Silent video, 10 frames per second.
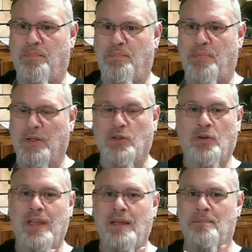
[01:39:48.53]
But
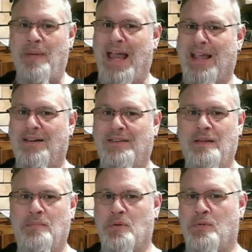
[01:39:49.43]
looking back on
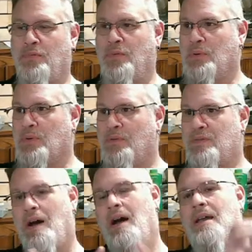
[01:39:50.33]
them through the filter of
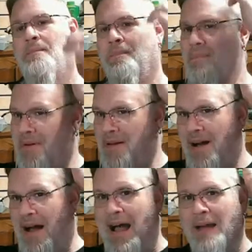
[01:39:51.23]
time,
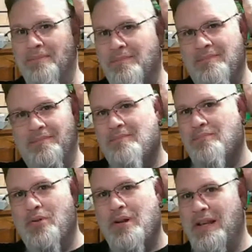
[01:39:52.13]
I'm
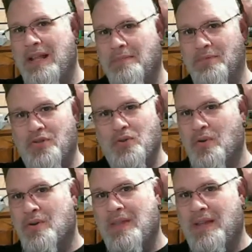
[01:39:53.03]
pretty damn
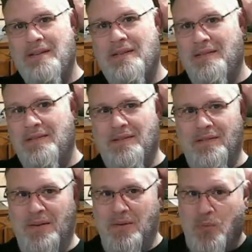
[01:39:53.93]
sure that
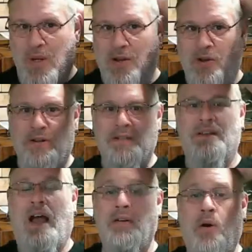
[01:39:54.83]

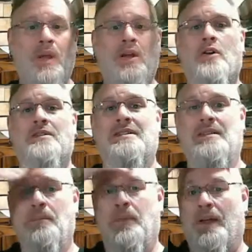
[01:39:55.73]
I know we heard
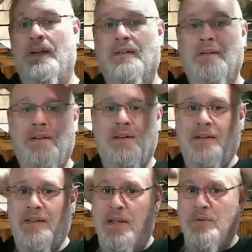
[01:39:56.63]
something.
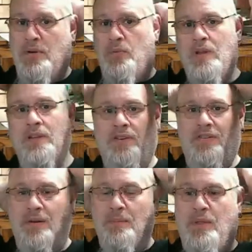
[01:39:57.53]
It was a real
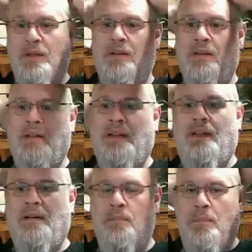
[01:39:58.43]
something,
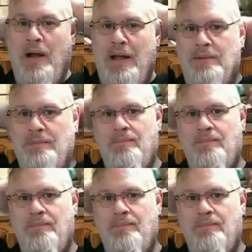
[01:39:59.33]
but